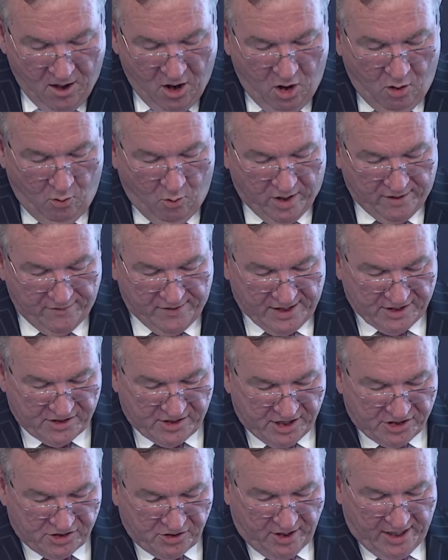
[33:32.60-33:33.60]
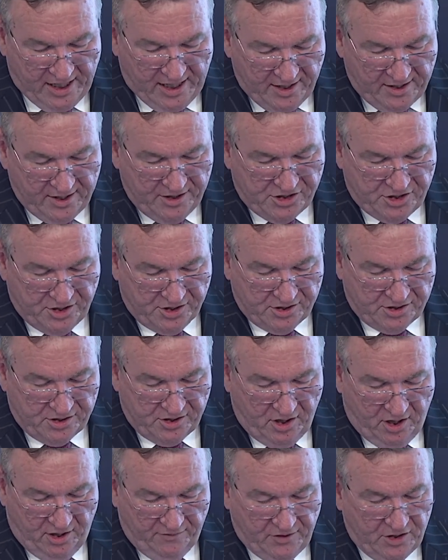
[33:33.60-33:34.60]
One of the essential integers
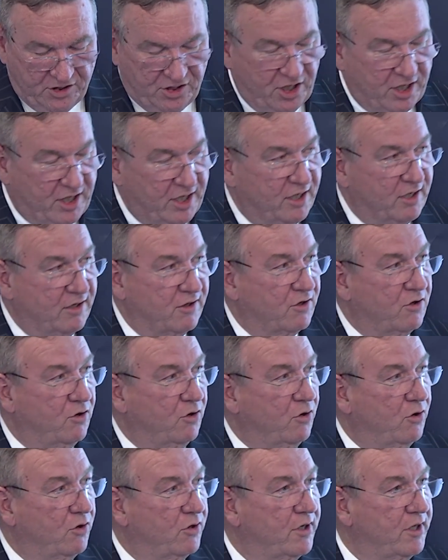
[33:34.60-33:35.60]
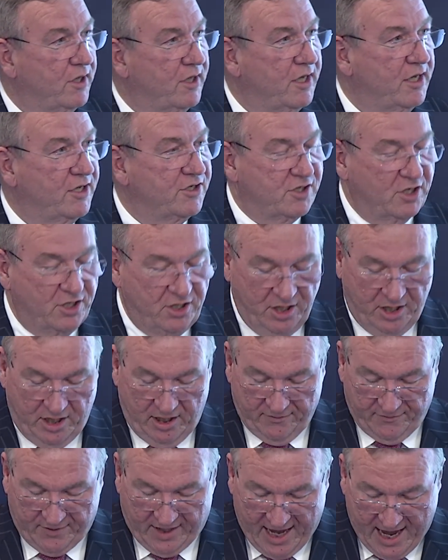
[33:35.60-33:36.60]
of the duty to the court is the duty
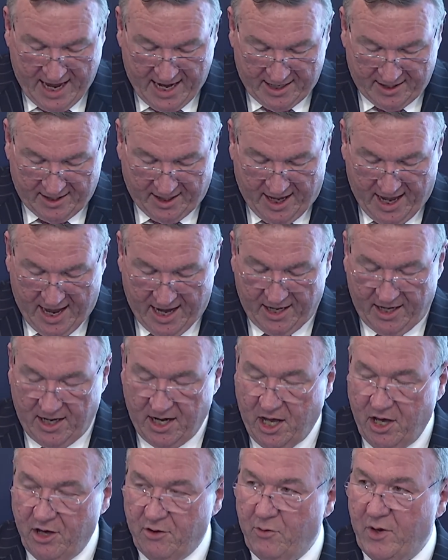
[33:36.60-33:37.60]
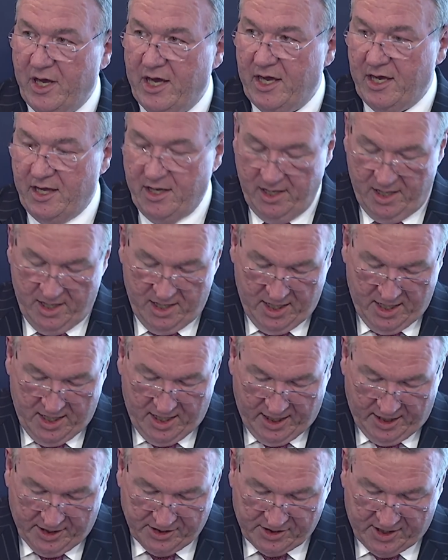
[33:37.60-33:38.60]
of candour, and nowhere
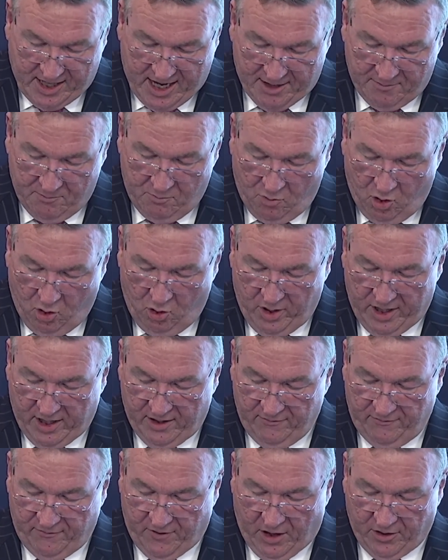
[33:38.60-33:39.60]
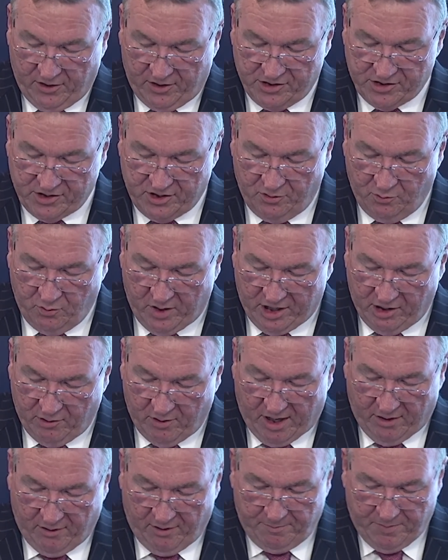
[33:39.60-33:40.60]
is that more in focus than when you
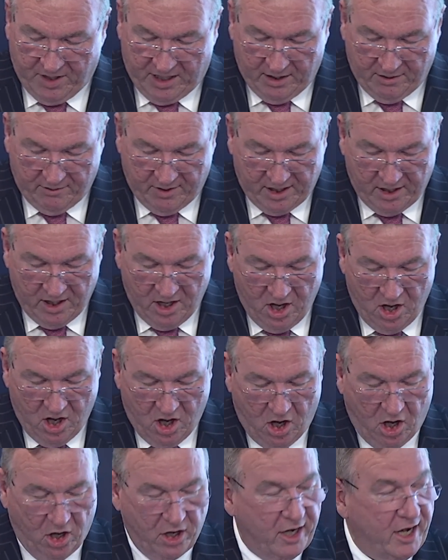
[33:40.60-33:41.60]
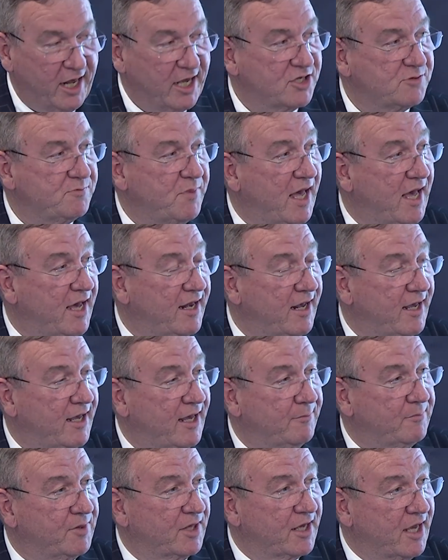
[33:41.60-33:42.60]
are appearing on an ex parte
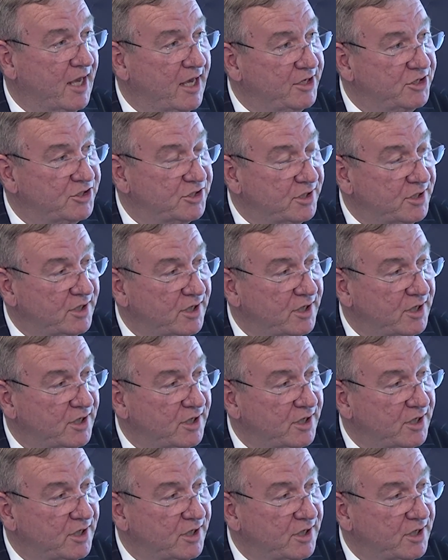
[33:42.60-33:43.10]
application.